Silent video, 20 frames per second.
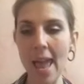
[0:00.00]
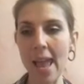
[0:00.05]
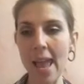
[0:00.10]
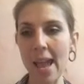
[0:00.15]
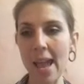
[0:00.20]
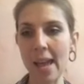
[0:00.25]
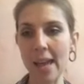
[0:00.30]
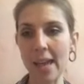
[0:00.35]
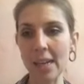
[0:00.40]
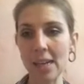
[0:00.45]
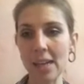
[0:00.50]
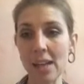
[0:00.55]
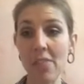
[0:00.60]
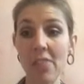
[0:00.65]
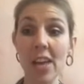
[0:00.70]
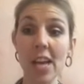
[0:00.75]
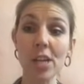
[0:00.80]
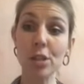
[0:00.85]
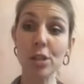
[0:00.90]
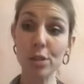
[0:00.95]
And
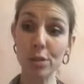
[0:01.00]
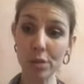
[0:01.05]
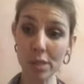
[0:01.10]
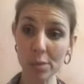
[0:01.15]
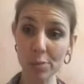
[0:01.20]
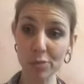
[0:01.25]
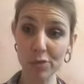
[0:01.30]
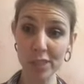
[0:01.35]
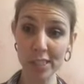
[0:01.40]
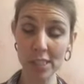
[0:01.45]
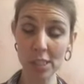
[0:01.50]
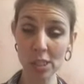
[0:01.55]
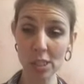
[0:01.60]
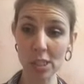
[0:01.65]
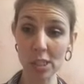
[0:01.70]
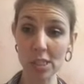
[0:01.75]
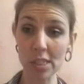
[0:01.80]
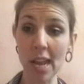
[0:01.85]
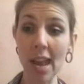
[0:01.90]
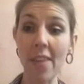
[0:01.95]
then do some
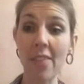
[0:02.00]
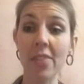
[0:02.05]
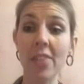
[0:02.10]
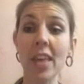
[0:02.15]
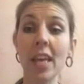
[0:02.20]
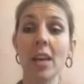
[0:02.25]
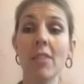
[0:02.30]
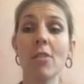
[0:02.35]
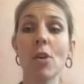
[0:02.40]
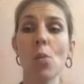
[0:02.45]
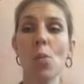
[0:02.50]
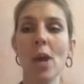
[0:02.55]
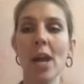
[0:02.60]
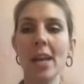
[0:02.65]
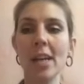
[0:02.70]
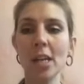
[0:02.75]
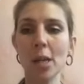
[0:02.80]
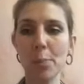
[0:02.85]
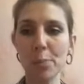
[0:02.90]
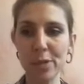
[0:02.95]
research and think of a
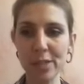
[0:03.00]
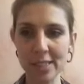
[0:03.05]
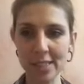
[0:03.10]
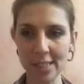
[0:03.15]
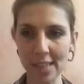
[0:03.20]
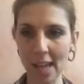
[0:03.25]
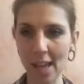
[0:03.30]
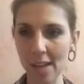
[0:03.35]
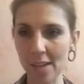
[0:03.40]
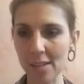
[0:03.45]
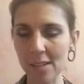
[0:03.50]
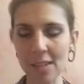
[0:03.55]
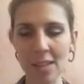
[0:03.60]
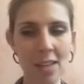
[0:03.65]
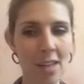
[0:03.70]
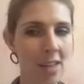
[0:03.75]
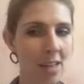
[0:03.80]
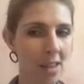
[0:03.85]
way to present